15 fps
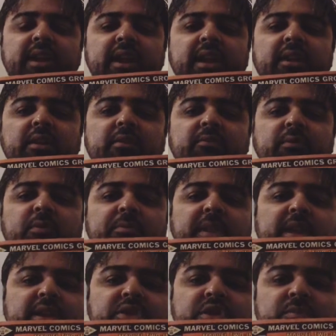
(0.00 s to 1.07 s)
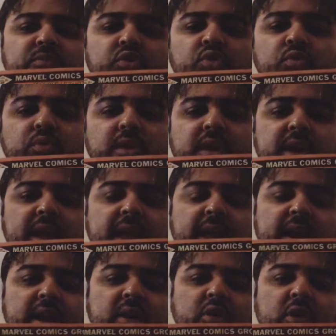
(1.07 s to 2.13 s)
and for me, Jim Shooter
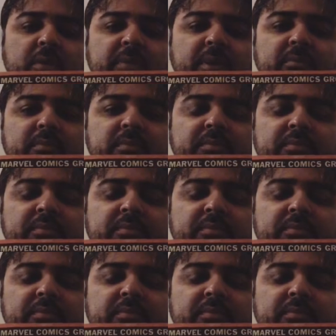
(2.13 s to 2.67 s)
era comics